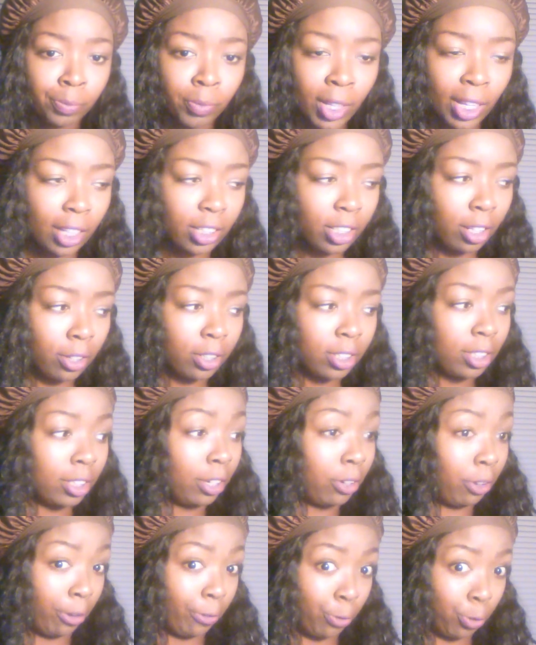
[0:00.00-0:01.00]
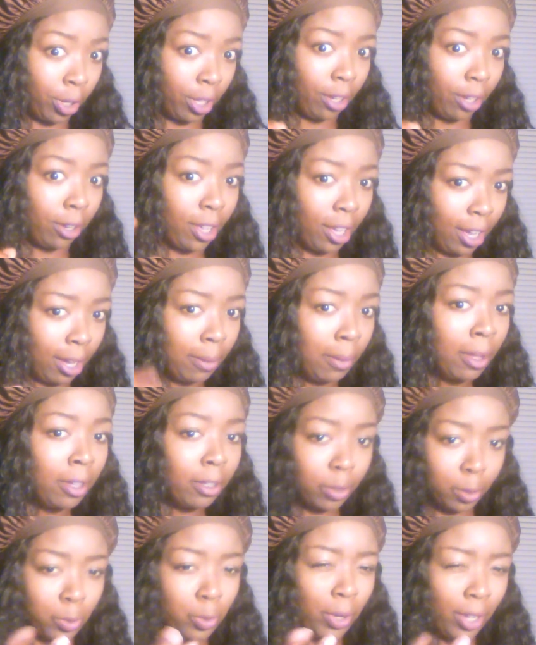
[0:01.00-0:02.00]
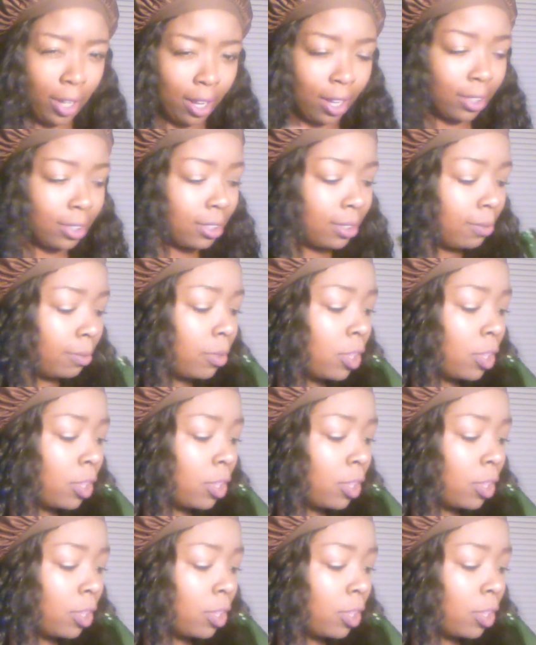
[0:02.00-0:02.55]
Here's a little secret for you, okay? It's between us.